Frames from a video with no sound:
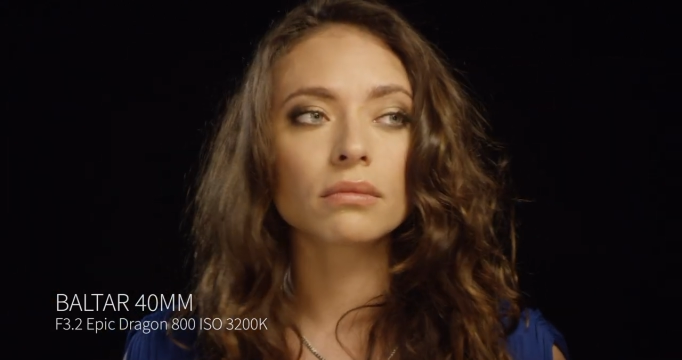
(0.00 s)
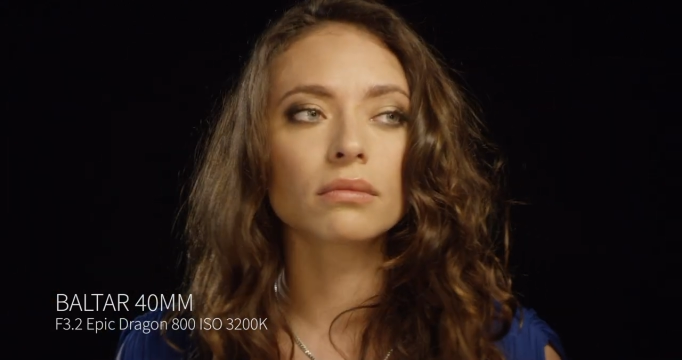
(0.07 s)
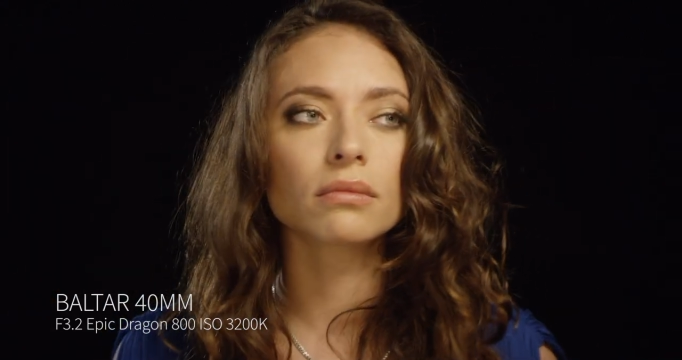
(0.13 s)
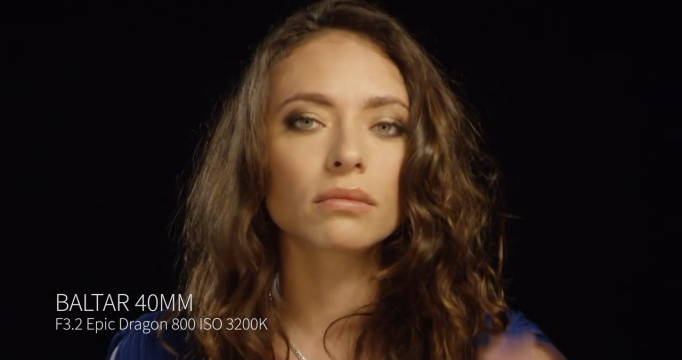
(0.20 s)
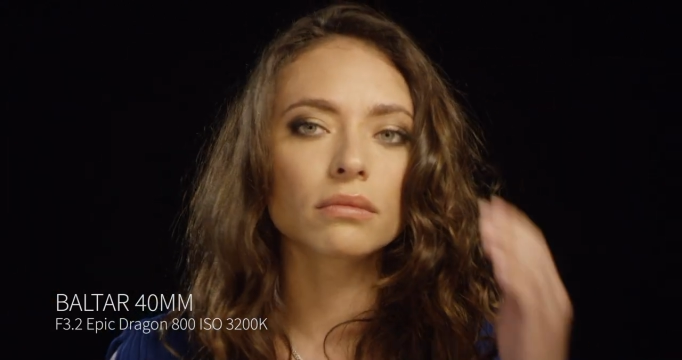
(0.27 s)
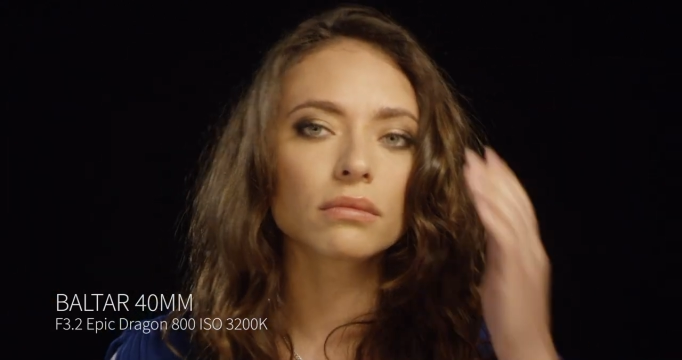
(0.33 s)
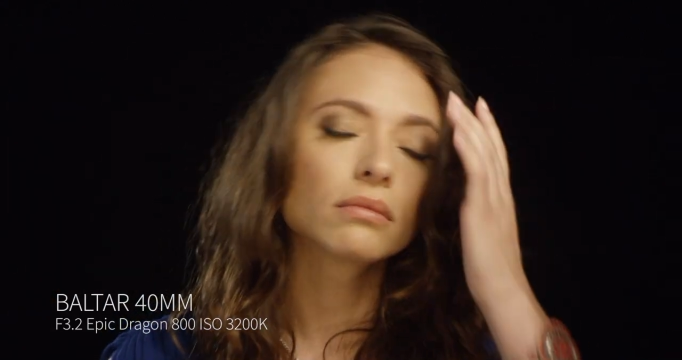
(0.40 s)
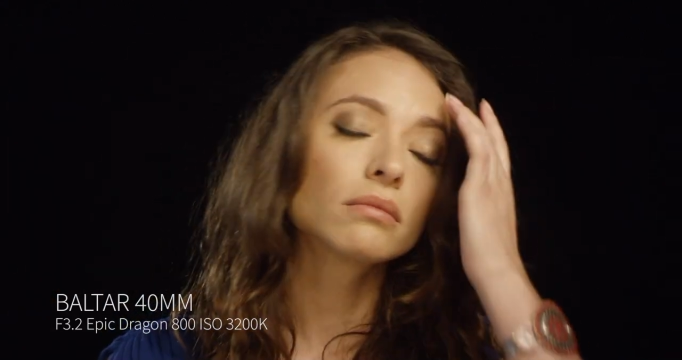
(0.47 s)

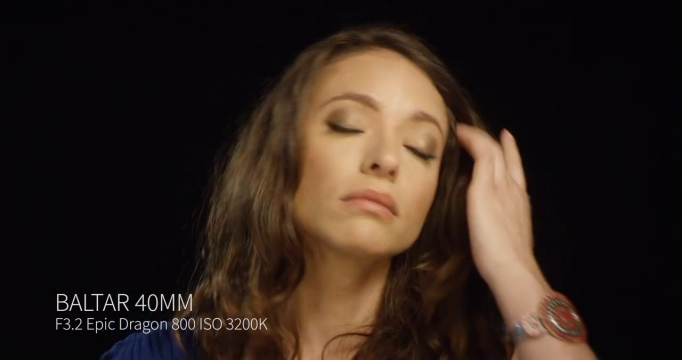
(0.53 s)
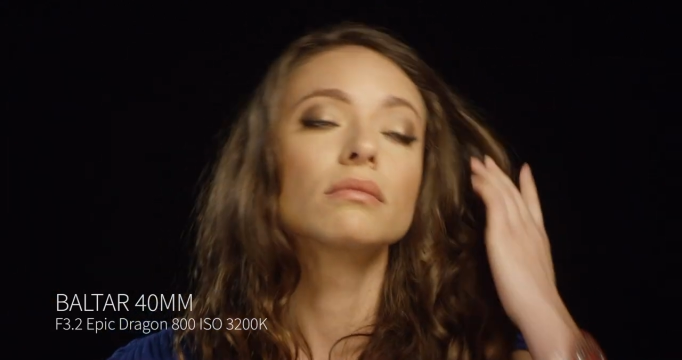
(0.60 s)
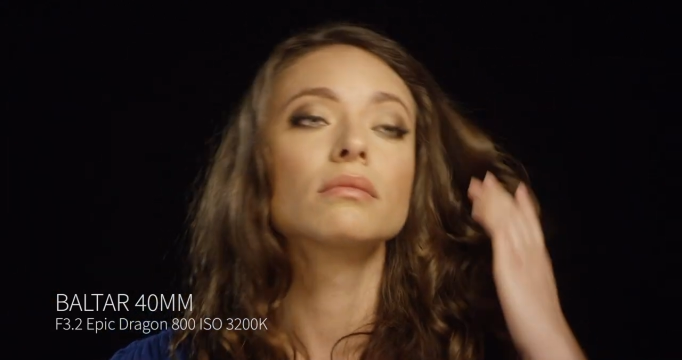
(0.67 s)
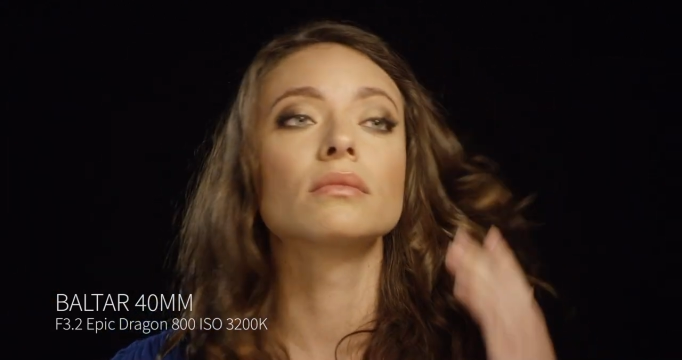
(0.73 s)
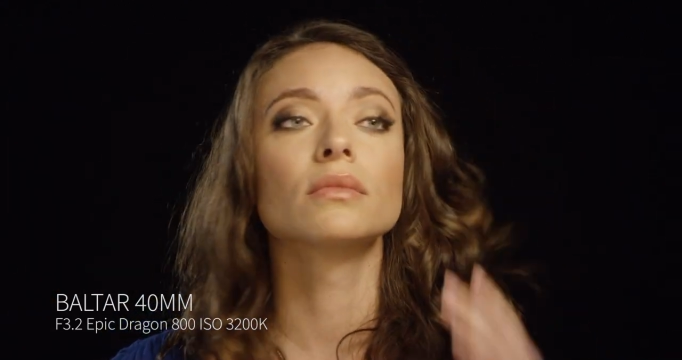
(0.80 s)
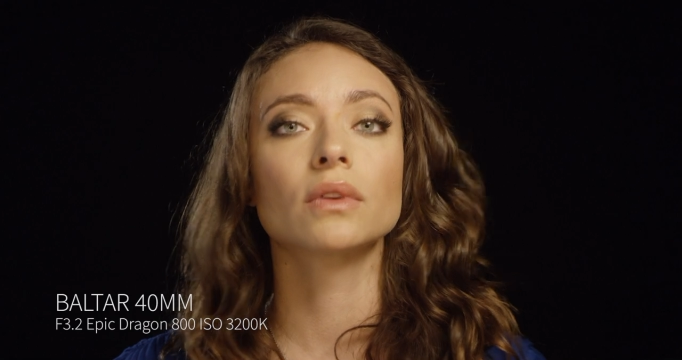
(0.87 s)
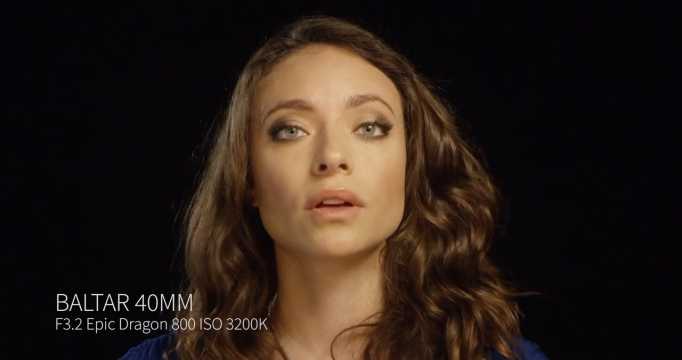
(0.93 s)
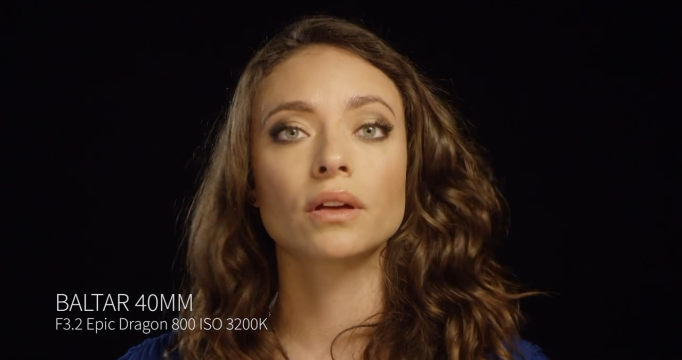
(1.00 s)
focused it
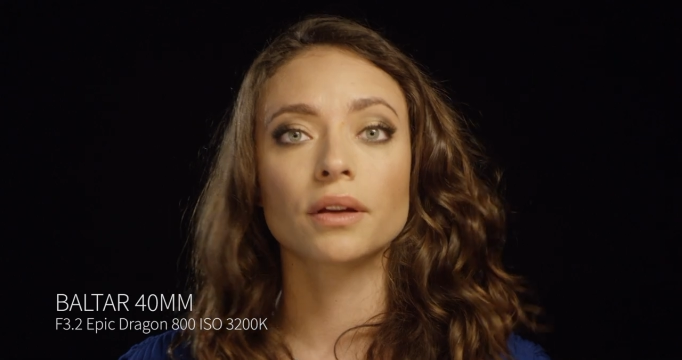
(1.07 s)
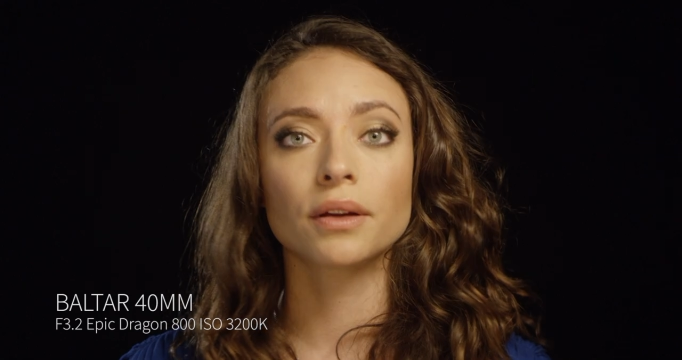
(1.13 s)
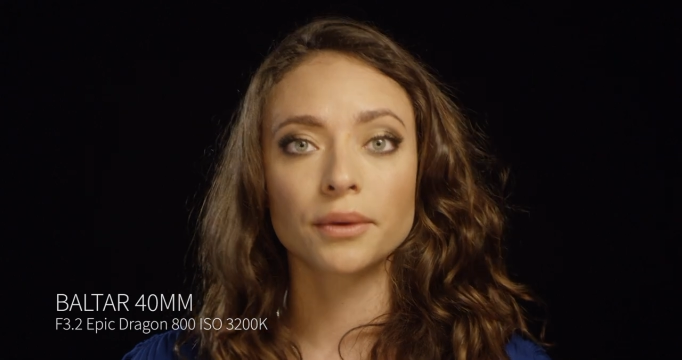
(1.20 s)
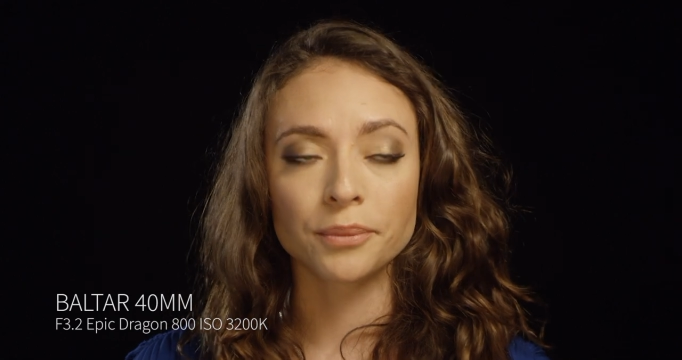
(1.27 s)
and